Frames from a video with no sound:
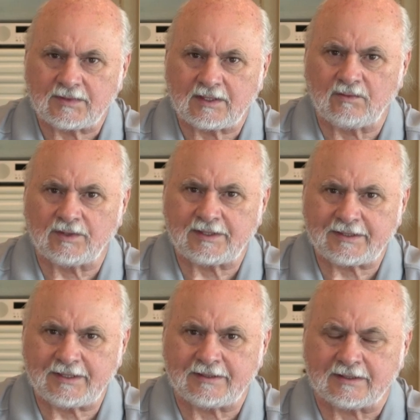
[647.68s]
Can we
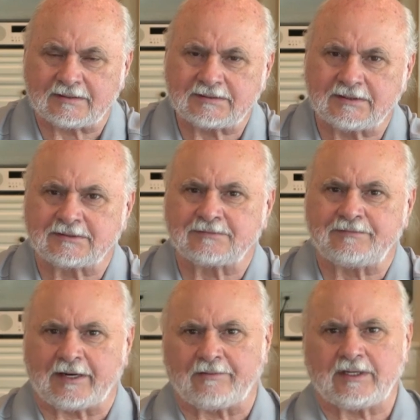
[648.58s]
see this? This is
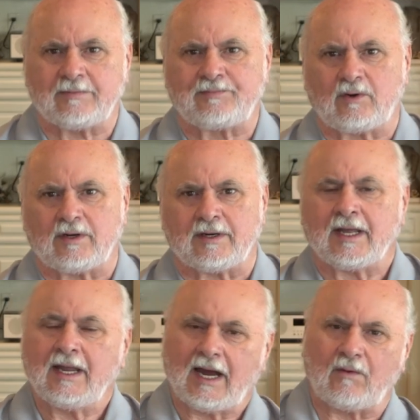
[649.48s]
very important.
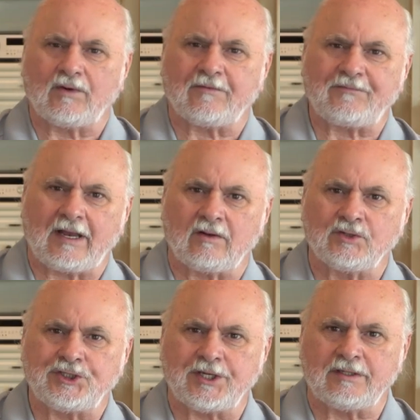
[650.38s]
I want to
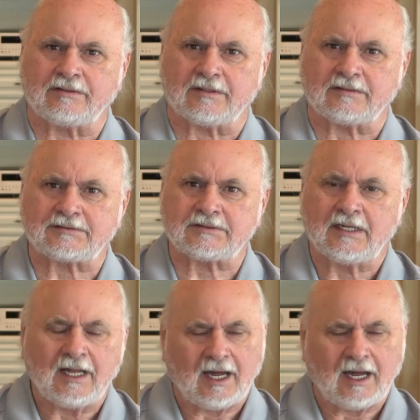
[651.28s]
follow Jesus.